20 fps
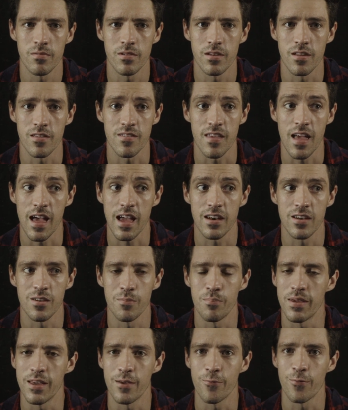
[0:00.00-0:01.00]
decide to
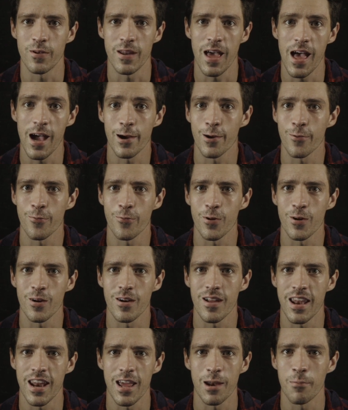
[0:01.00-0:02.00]
be a
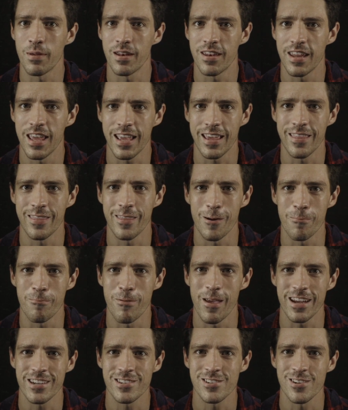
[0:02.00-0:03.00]
photographer, and I'd be taking their
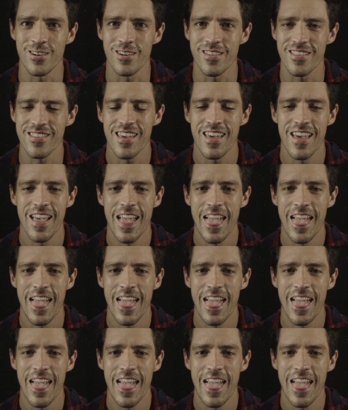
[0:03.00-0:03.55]
pictures